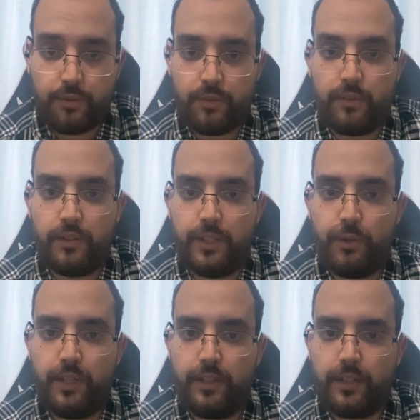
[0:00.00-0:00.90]
or
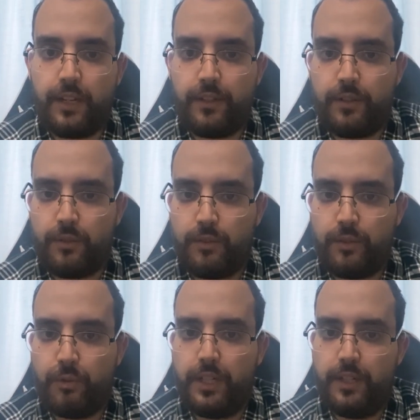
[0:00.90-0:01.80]
interior designer or
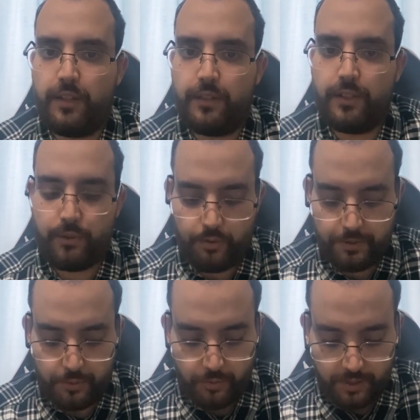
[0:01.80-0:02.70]
3D artist or
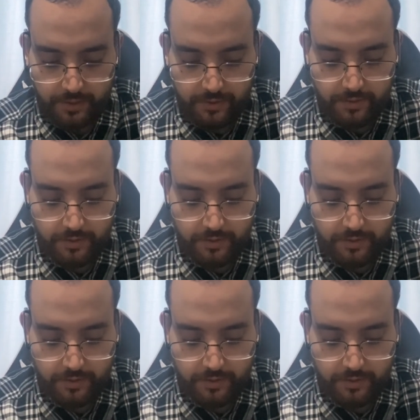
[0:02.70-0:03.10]
student,